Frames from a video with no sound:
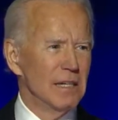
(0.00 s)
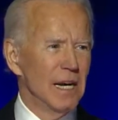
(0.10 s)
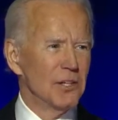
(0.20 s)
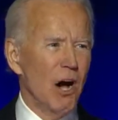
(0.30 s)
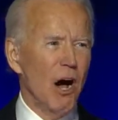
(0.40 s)

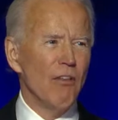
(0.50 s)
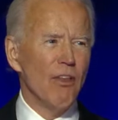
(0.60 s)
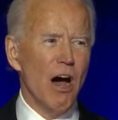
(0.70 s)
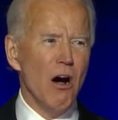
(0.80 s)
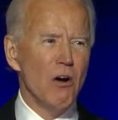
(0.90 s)
And to all
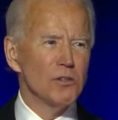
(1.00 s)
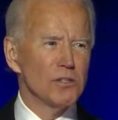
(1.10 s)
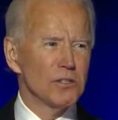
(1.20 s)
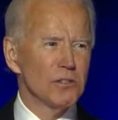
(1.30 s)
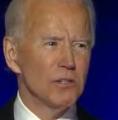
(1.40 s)

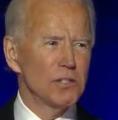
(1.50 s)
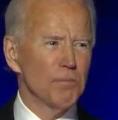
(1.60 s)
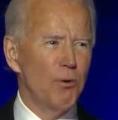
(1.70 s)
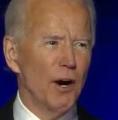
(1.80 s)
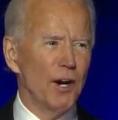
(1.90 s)
those who
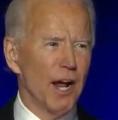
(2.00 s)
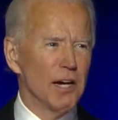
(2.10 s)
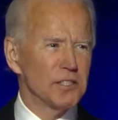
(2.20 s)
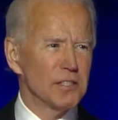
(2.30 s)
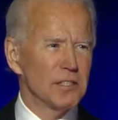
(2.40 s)
supported
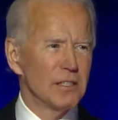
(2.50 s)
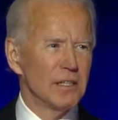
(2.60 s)
us,